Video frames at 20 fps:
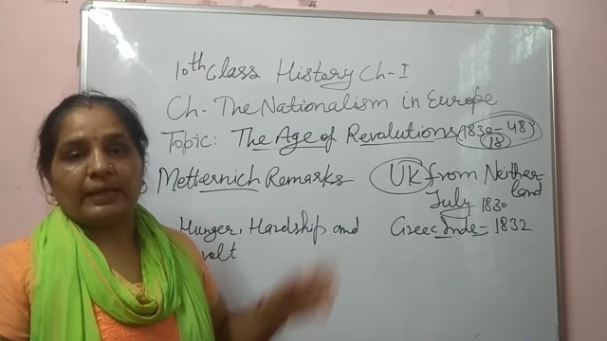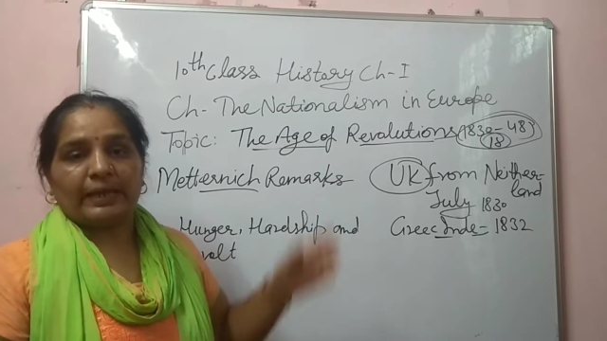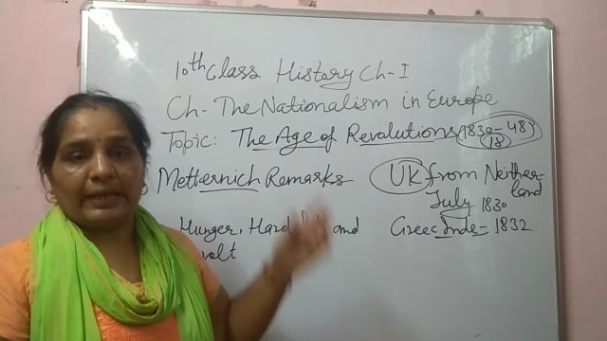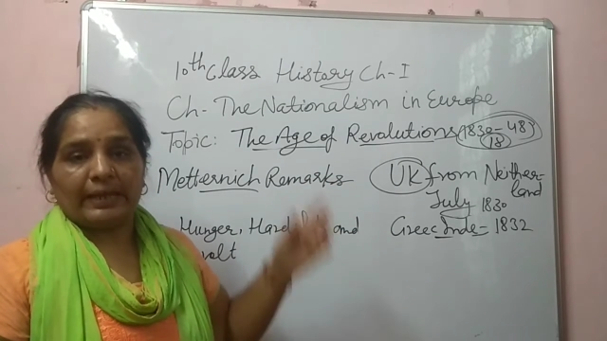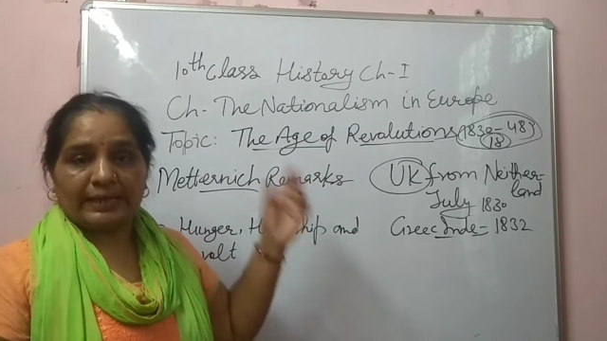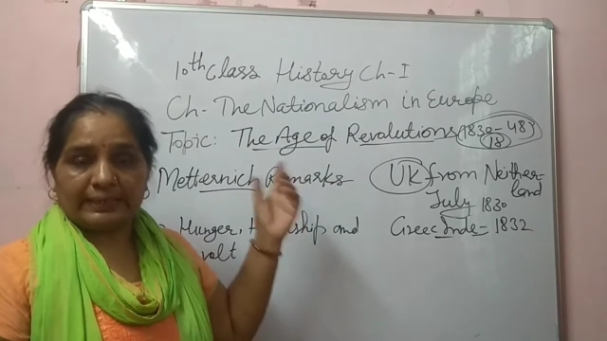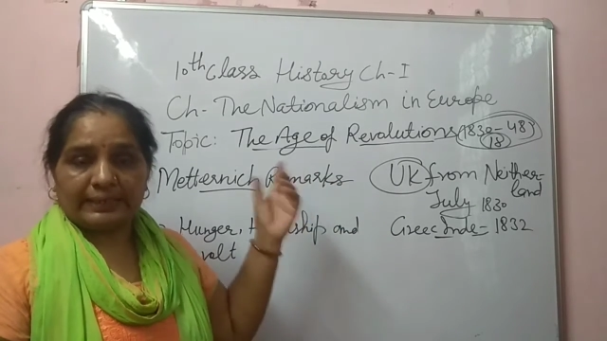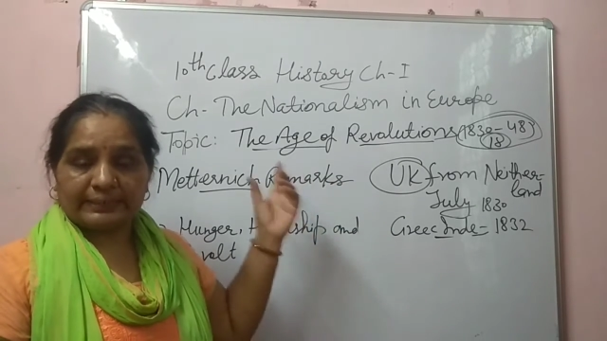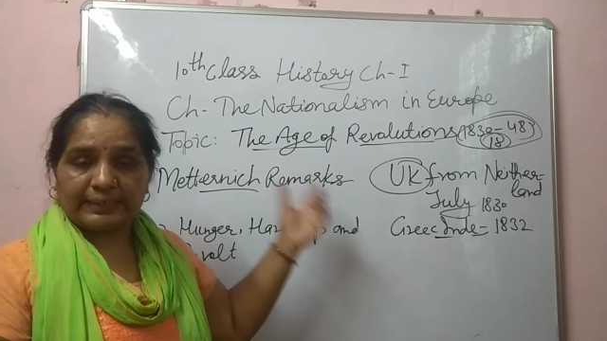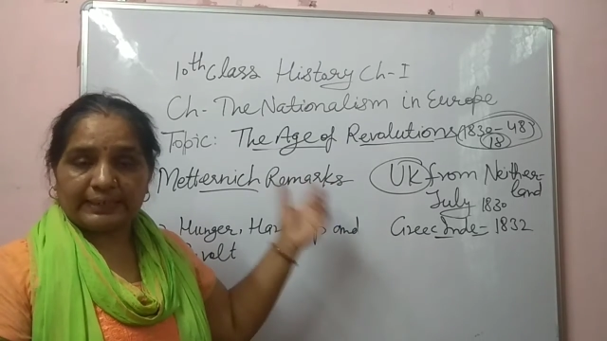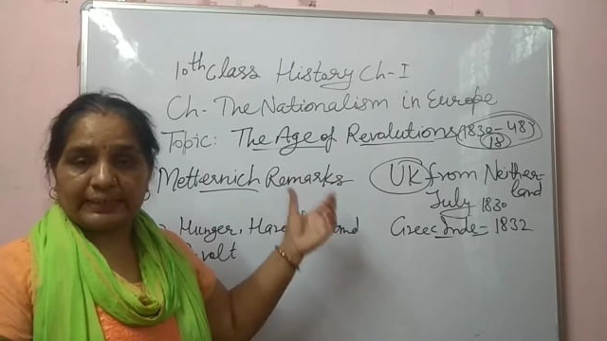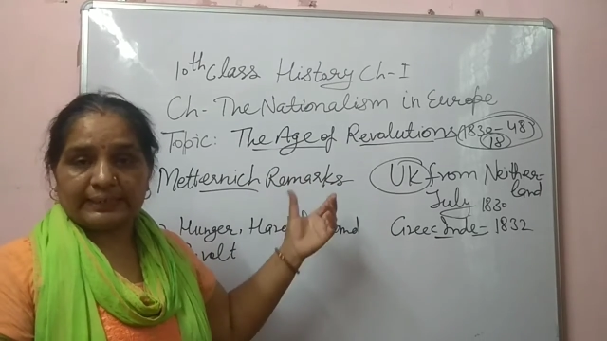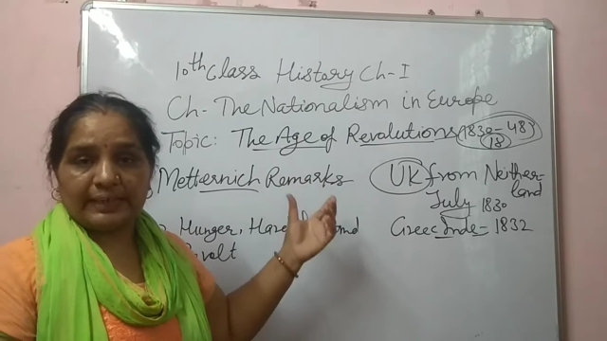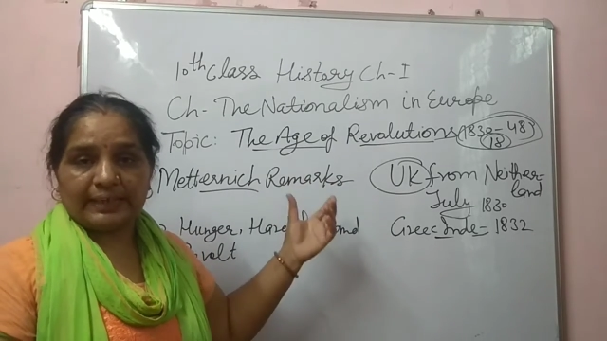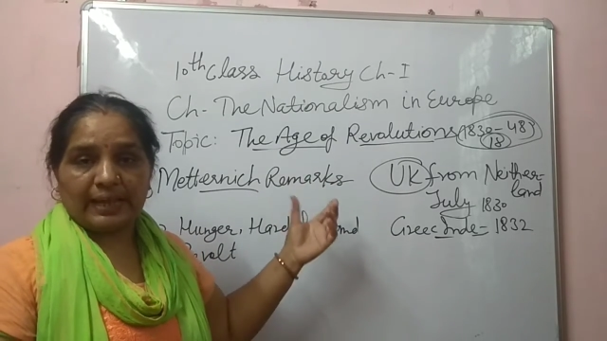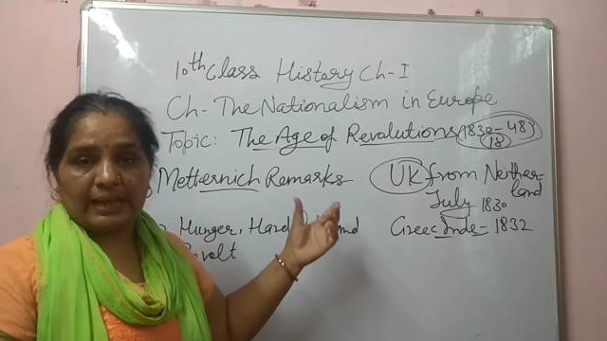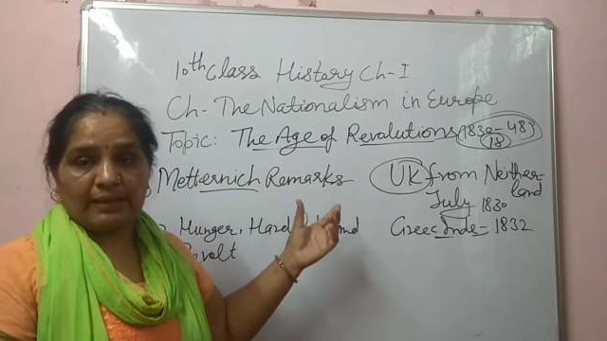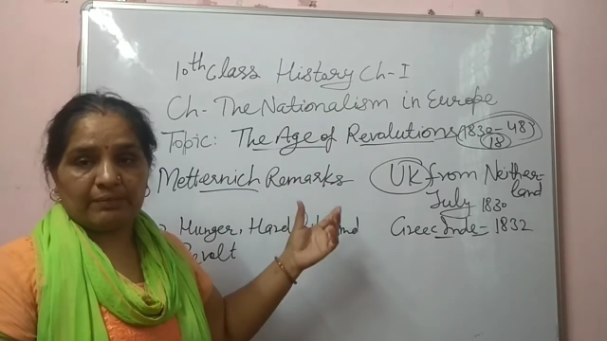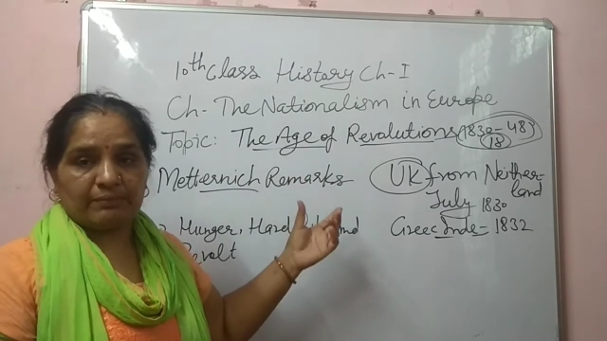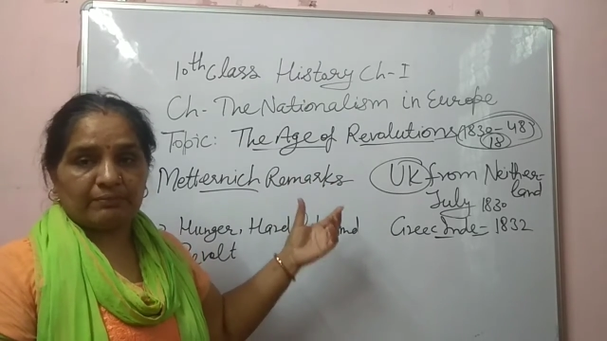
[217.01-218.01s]
At that
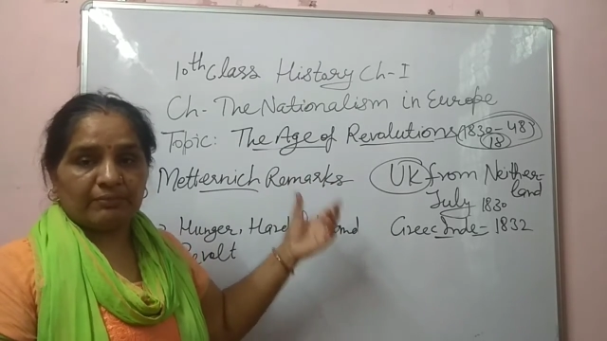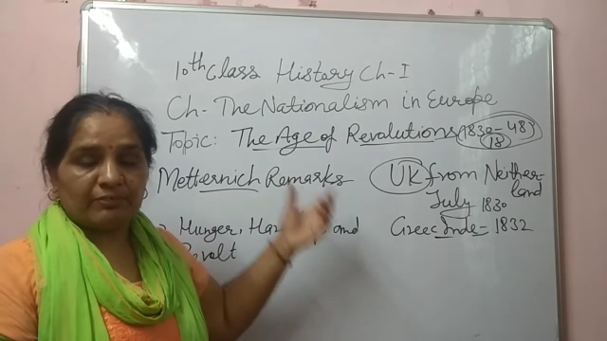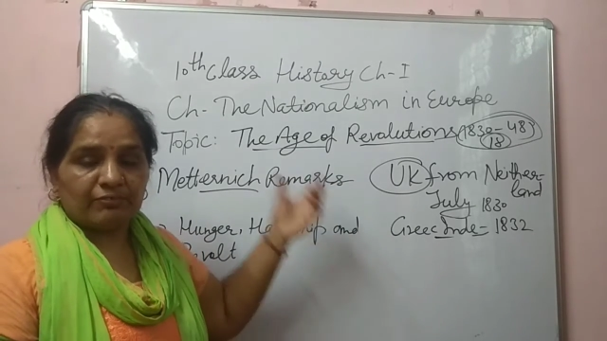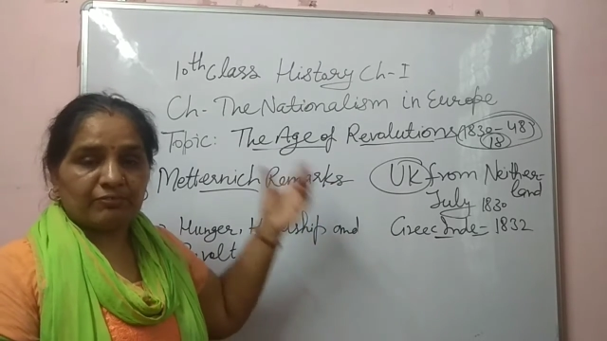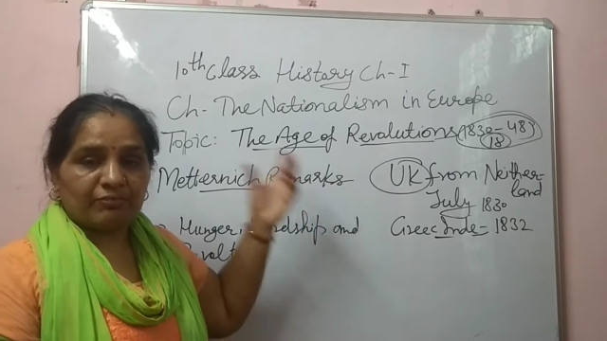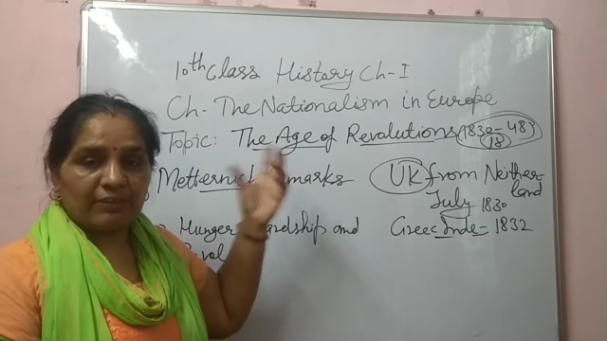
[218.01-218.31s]
time,